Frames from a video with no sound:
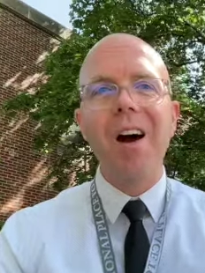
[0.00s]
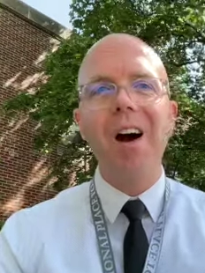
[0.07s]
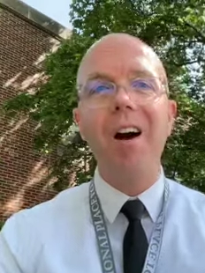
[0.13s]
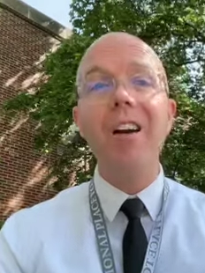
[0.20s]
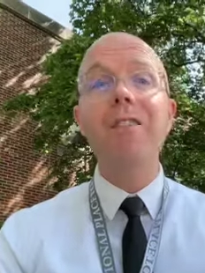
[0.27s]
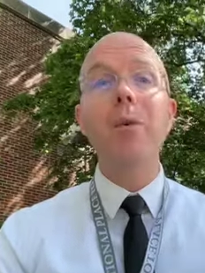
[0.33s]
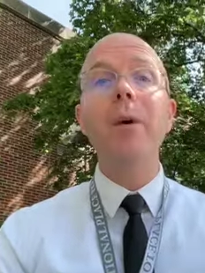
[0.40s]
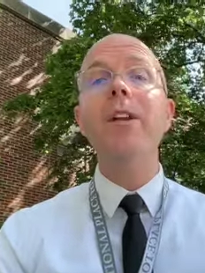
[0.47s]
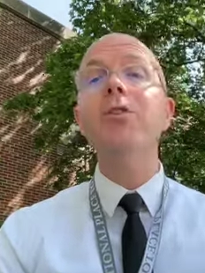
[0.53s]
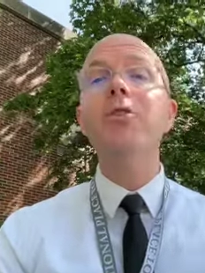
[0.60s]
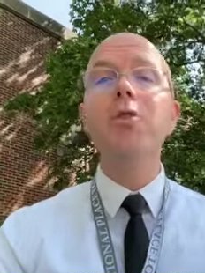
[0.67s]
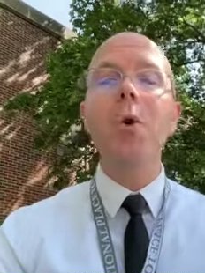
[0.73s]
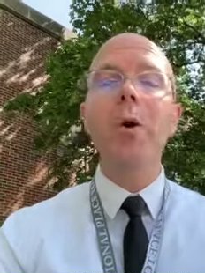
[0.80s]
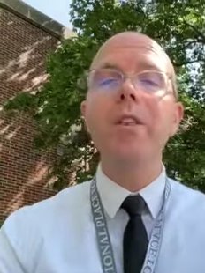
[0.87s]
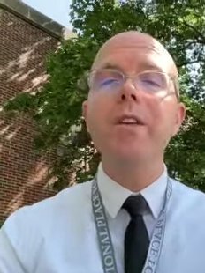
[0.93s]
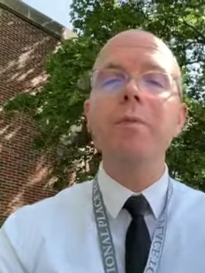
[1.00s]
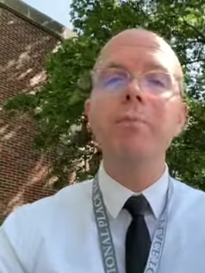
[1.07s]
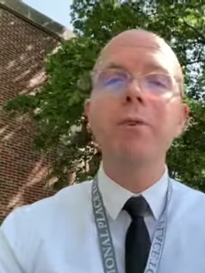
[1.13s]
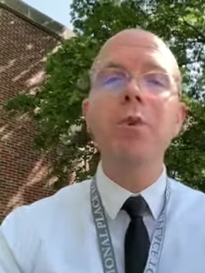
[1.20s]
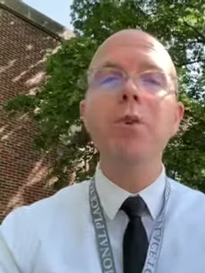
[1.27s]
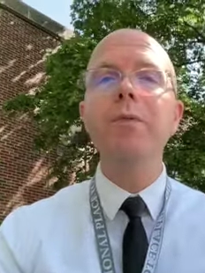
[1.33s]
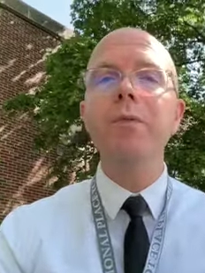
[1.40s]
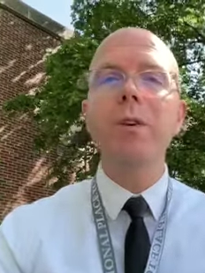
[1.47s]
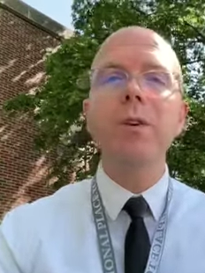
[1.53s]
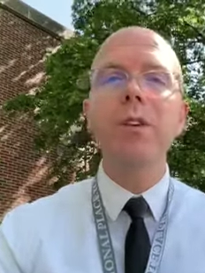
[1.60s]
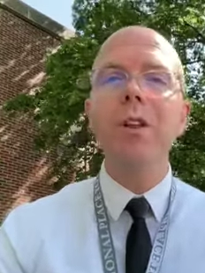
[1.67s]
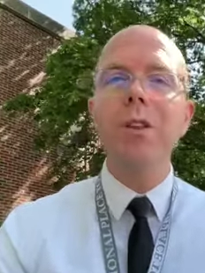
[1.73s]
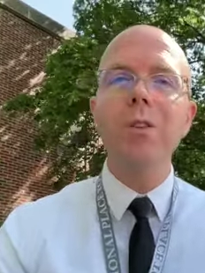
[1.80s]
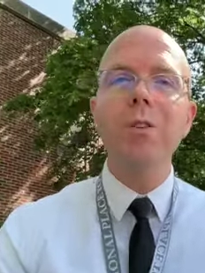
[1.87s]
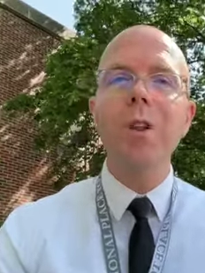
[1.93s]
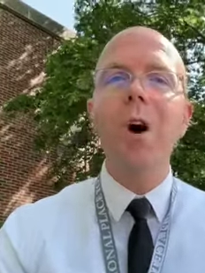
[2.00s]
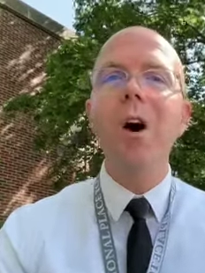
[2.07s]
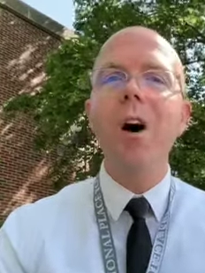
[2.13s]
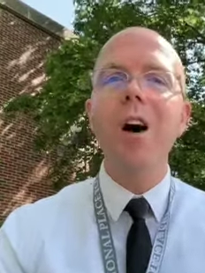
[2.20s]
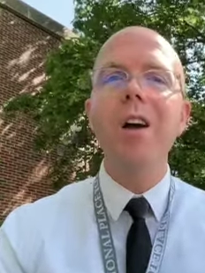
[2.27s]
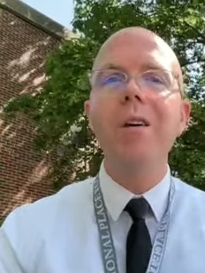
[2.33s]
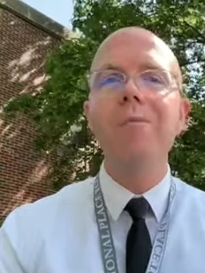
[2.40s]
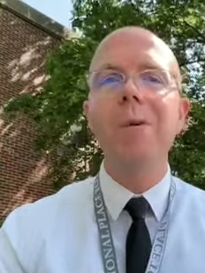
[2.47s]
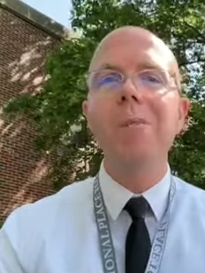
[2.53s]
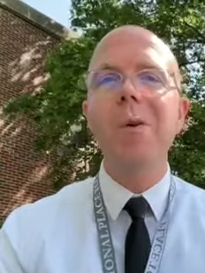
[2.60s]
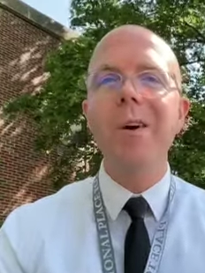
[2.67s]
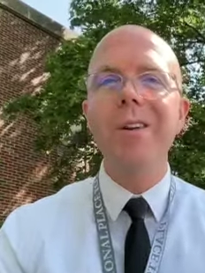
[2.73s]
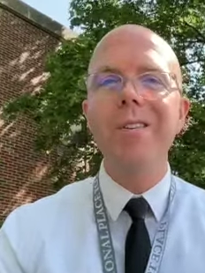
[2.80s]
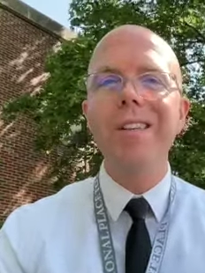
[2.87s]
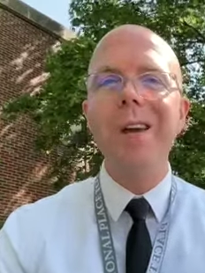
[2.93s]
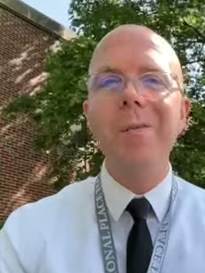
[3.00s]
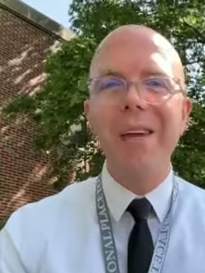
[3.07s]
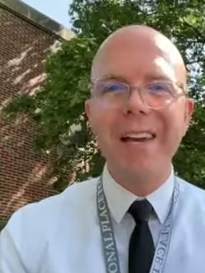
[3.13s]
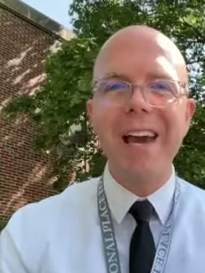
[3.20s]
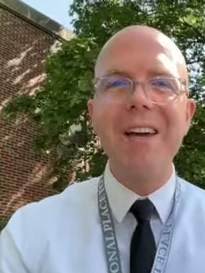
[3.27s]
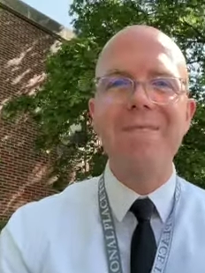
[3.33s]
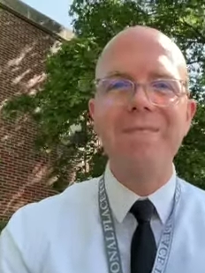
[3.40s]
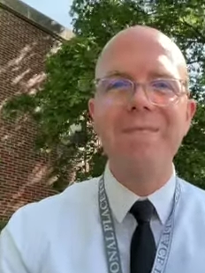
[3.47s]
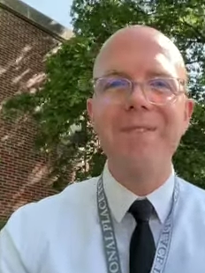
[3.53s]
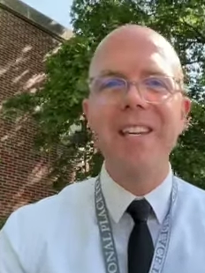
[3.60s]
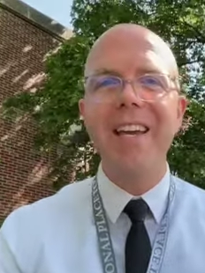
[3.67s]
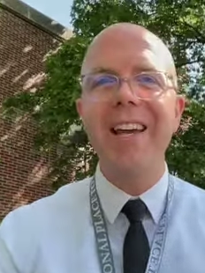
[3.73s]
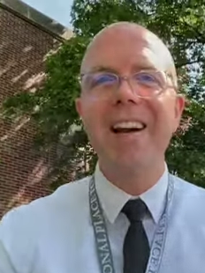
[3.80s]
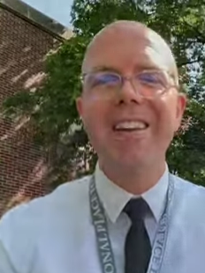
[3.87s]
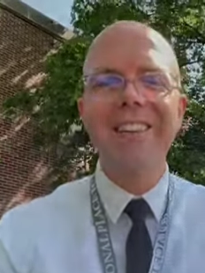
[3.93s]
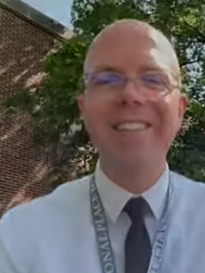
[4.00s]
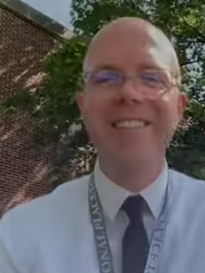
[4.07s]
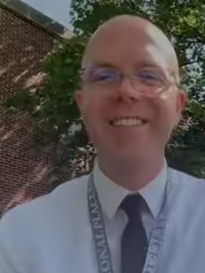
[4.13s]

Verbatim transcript: All right, everyone, enjoy this beautiful, long Memorial Day weekend. Take care.